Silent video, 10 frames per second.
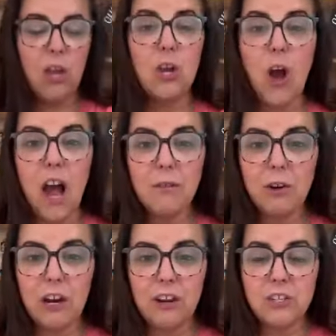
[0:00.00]
Y'all have a
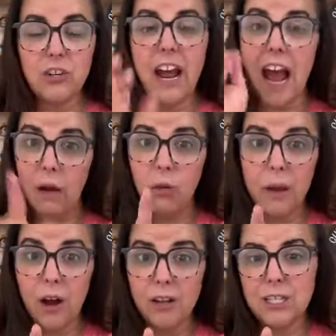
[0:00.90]
great rest of your day. I will
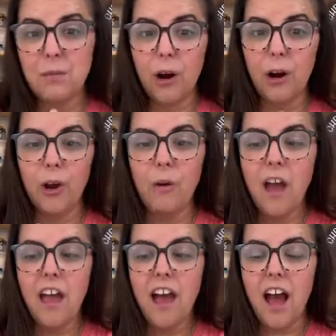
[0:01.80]
be on
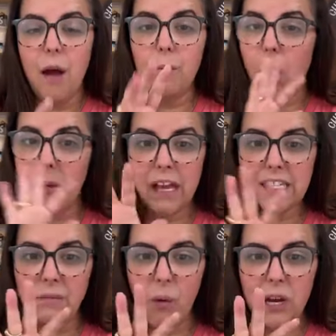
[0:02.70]
tomorrow, probably
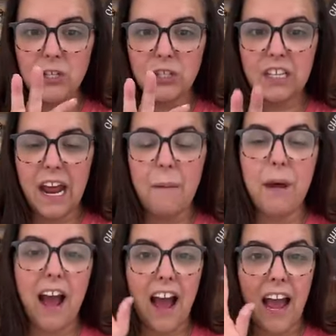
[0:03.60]
at some point during the day,
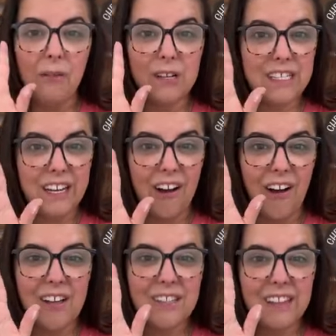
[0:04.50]
but I will see
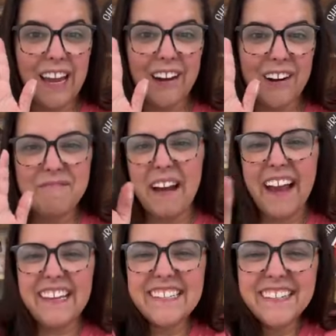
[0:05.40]
y'all later. Bye,
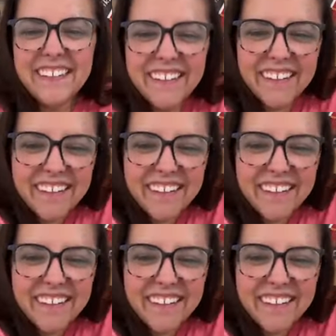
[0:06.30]
guys.